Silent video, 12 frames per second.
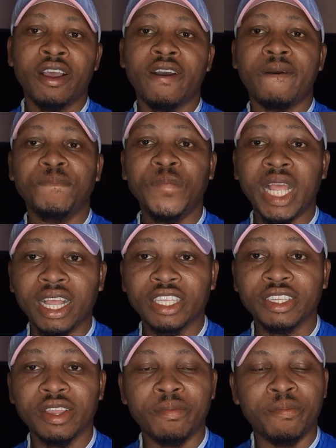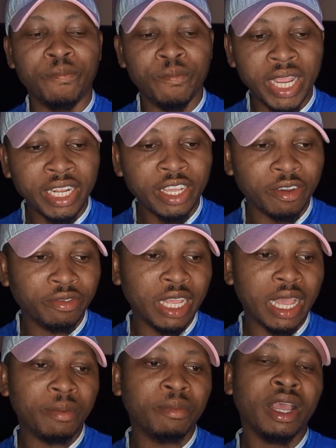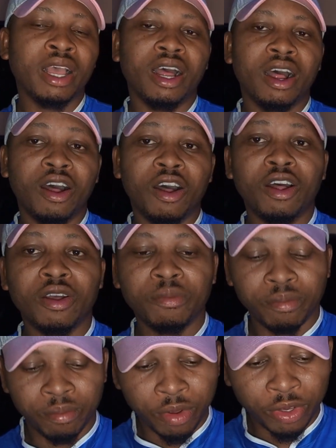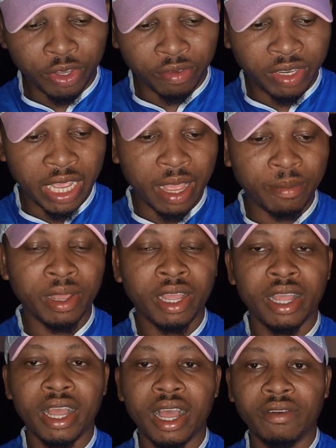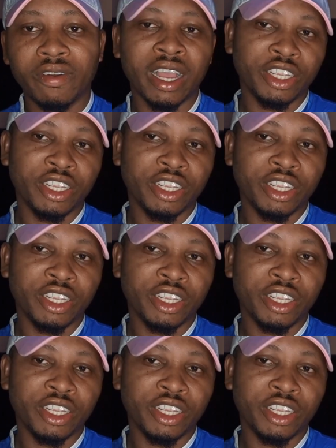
of that many of them or most of them uh,